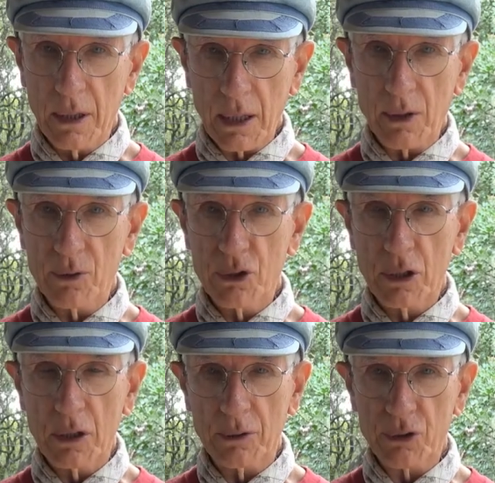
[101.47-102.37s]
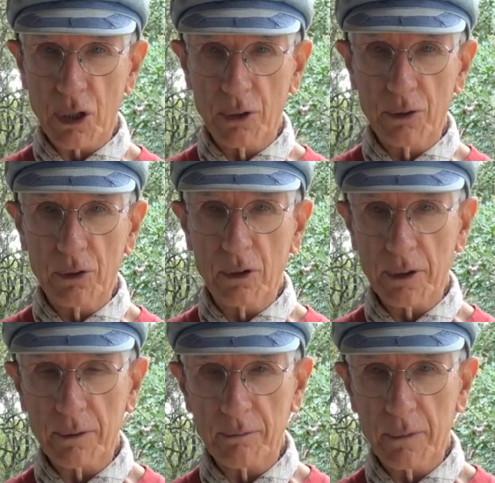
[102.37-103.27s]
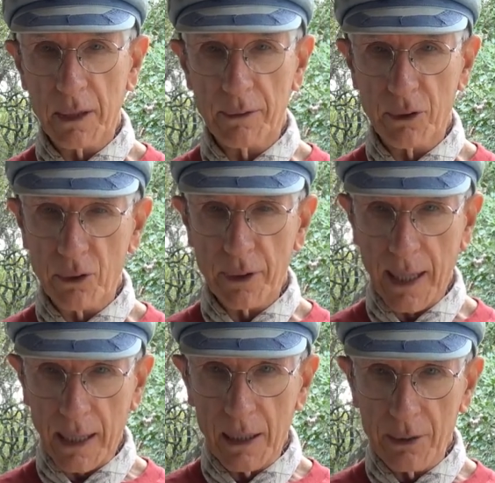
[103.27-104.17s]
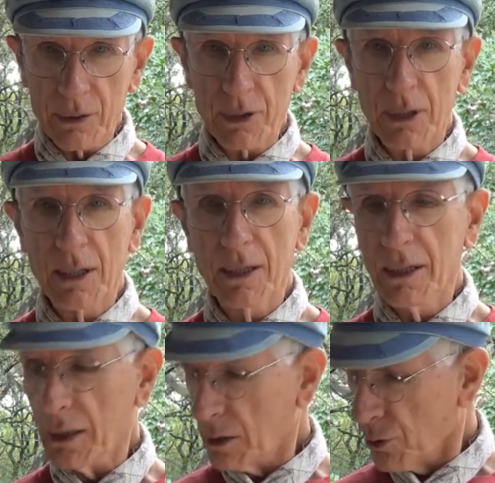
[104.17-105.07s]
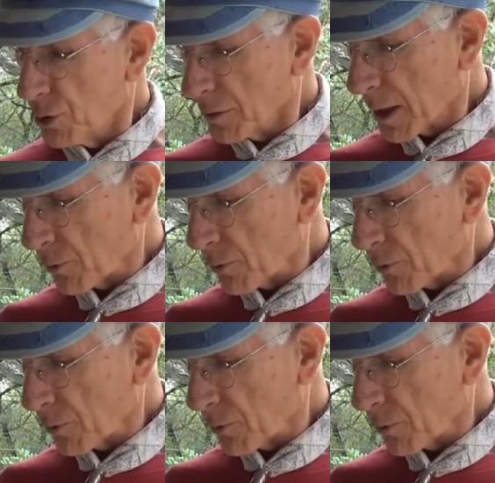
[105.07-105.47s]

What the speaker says: energy and skill and your hands in doing that